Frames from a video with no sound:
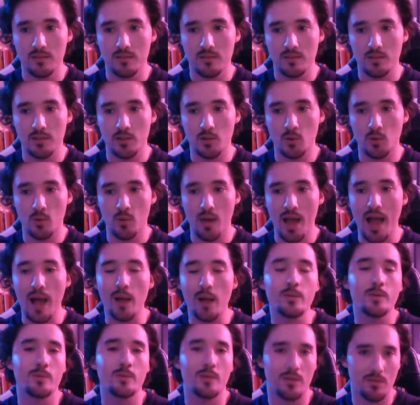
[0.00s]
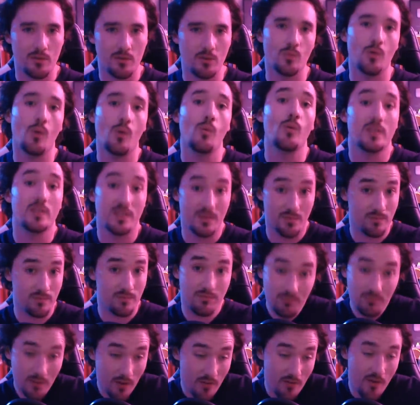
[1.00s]
who helped me through what was
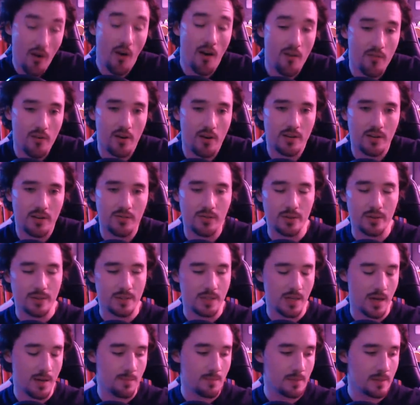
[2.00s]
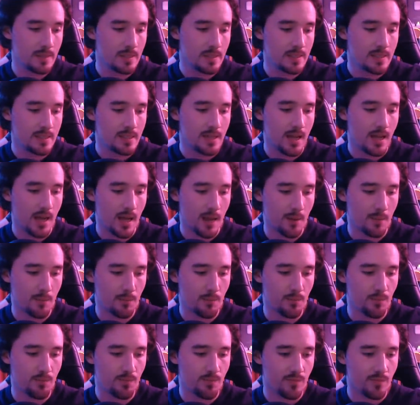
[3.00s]
a very, very difficult time.